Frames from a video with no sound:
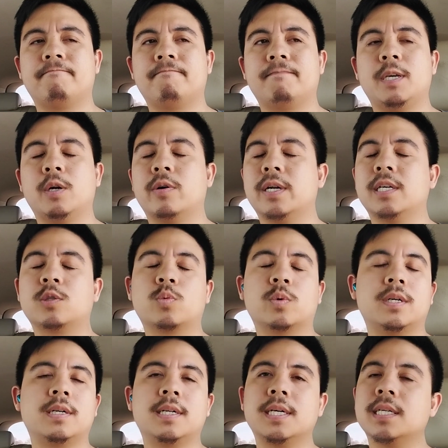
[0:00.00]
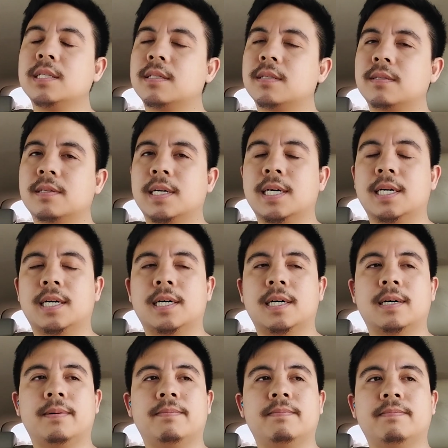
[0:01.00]
it is what it is.
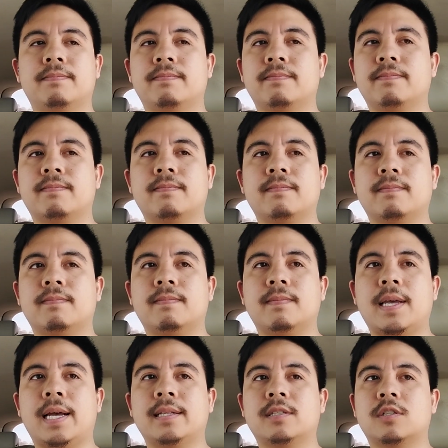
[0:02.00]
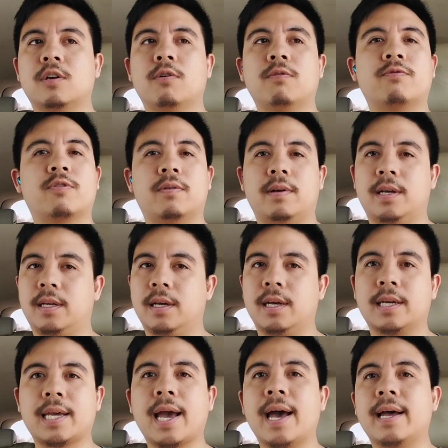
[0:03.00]
And so,
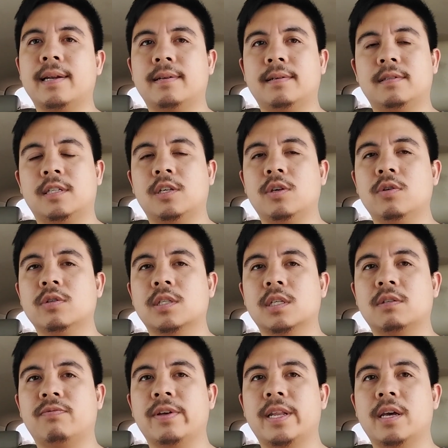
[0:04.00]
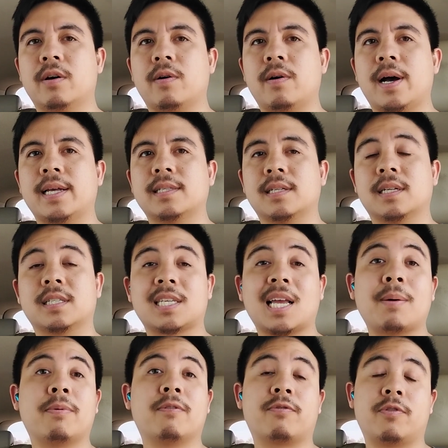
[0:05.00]
again, to use this video as an
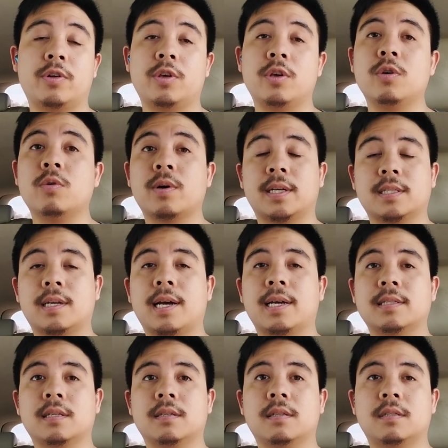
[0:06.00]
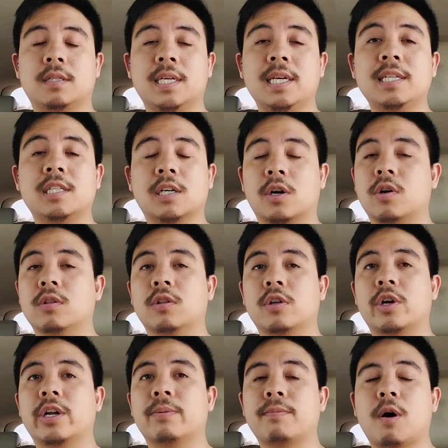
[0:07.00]
example for you, as a teaching or a
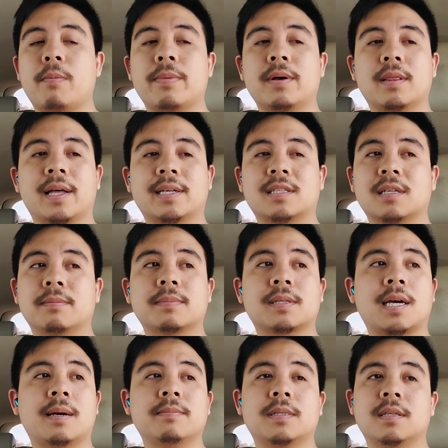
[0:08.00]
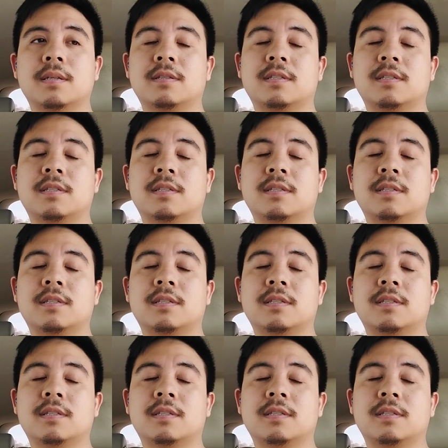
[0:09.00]
learning moment, like sometimes